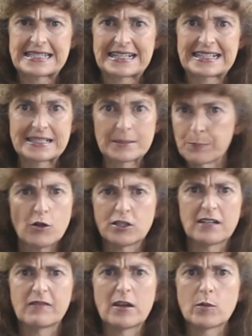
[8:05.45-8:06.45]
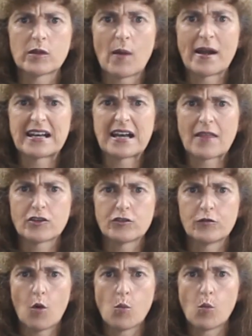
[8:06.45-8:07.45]
explosively with one another to
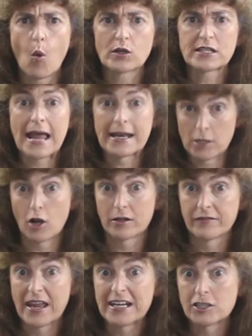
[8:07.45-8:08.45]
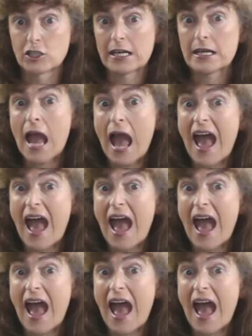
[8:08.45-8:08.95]
form water and a lot of energy,